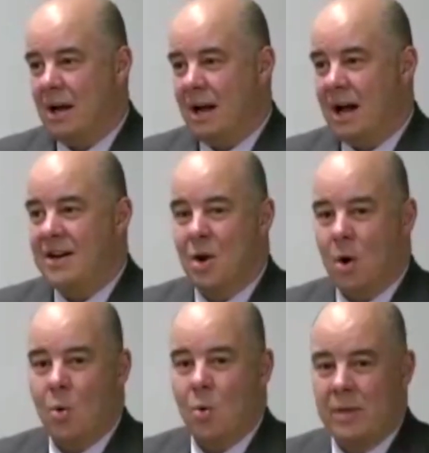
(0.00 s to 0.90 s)
I
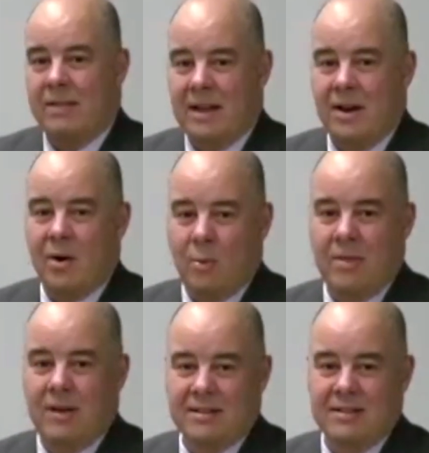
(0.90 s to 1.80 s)
know that they are
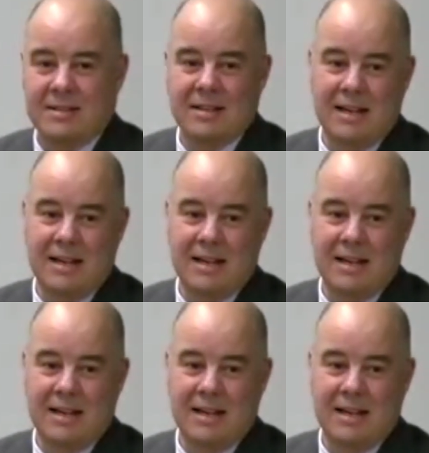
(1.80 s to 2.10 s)
with us,